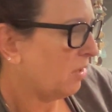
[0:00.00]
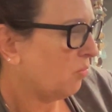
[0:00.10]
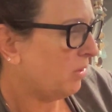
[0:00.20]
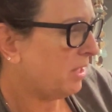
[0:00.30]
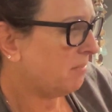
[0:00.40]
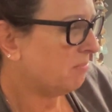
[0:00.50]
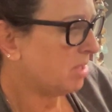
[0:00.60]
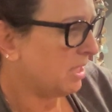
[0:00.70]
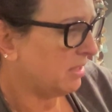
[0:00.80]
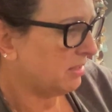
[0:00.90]
Within
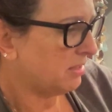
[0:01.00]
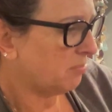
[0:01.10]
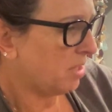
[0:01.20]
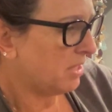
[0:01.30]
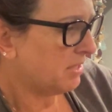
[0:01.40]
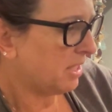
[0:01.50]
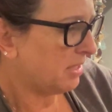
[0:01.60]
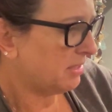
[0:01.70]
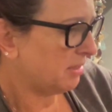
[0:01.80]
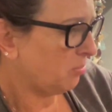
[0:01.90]
minutes, the mice had
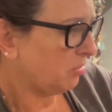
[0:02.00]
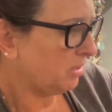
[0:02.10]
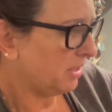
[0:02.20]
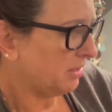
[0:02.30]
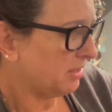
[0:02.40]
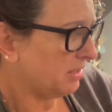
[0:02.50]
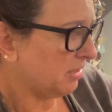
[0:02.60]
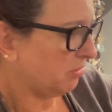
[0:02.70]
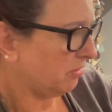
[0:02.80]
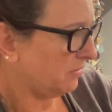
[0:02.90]
assembled at the
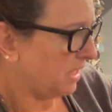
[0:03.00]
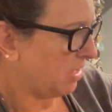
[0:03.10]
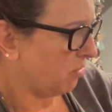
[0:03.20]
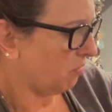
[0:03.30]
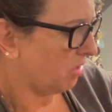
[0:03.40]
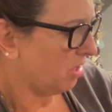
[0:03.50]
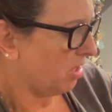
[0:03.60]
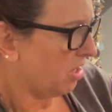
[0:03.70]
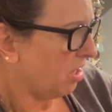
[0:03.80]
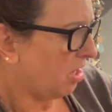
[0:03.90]
center of town.
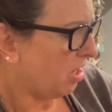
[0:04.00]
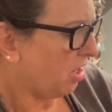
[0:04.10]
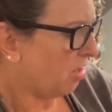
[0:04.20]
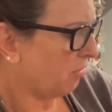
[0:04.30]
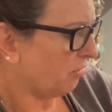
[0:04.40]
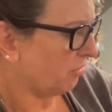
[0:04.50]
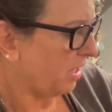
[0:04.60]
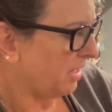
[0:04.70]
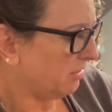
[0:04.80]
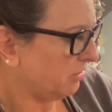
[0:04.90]
"All
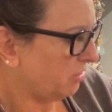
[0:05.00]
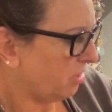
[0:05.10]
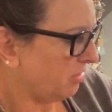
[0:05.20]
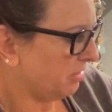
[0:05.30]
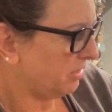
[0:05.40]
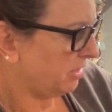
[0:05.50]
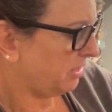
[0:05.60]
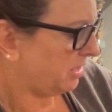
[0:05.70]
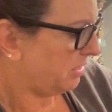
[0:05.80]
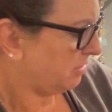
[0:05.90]
right, Dogzilla,"